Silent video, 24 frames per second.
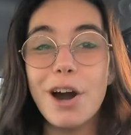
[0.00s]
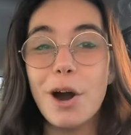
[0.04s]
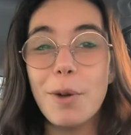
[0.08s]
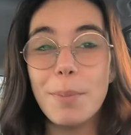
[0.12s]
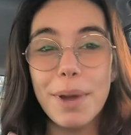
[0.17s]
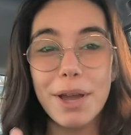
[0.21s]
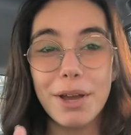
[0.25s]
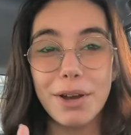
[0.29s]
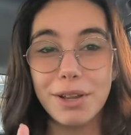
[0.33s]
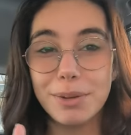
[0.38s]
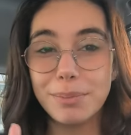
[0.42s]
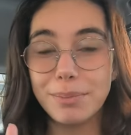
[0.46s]
Oh
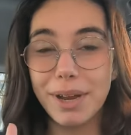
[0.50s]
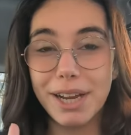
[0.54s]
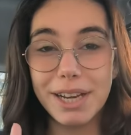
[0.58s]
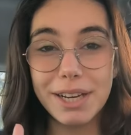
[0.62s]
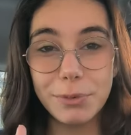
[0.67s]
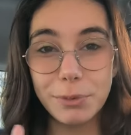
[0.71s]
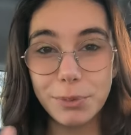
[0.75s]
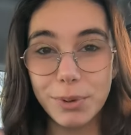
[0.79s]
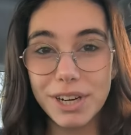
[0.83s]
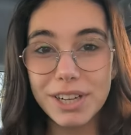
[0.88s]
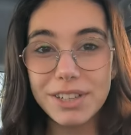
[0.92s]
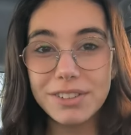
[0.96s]
my god, my
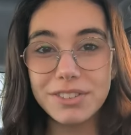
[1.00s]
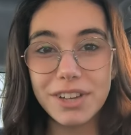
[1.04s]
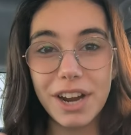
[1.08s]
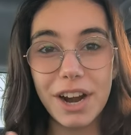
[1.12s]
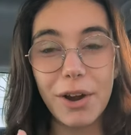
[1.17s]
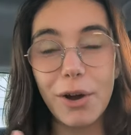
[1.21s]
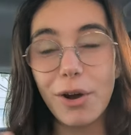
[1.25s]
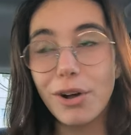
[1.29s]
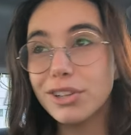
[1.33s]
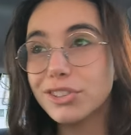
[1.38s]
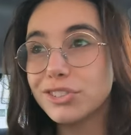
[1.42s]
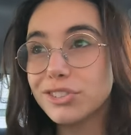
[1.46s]
words
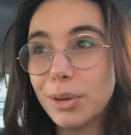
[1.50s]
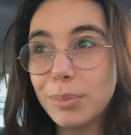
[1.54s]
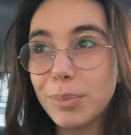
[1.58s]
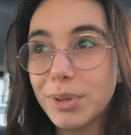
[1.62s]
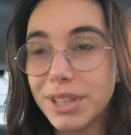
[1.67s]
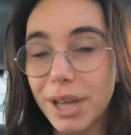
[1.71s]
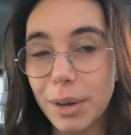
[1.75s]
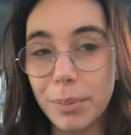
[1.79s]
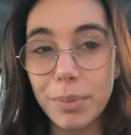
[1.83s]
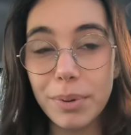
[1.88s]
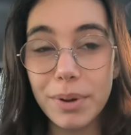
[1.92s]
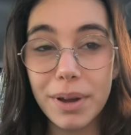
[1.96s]
are all
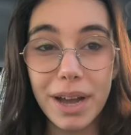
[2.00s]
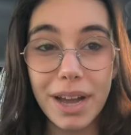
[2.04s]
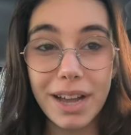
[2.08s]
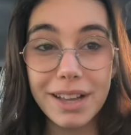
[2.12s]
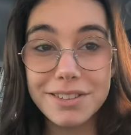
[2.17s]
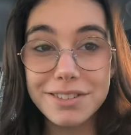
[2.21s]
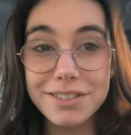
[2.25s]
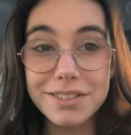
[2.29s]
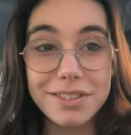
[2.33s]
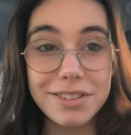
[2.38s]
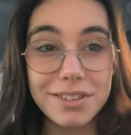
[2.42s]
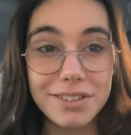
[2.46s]
jumbled up,
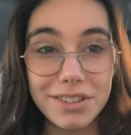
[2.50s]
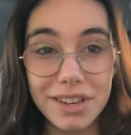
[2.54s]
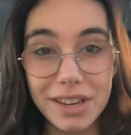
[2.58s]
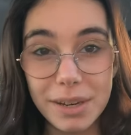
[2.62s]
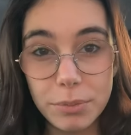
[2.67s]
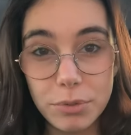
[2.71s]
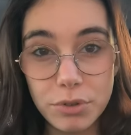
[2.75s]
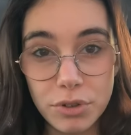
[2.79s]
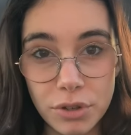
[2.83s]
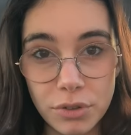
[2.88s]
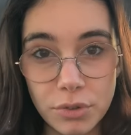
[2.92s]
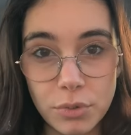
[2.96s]
as
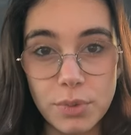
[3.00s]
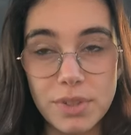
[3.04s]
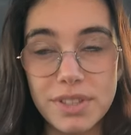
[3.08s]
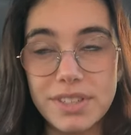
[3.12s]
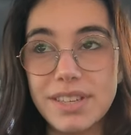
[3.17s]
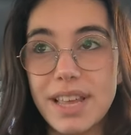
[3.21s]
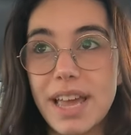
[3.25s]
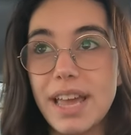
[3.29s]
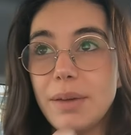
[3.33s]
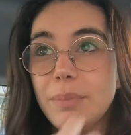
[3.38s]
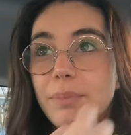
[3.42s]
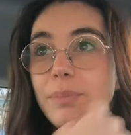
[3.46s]
Jacob Jones would
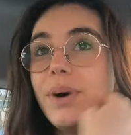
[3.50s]
say.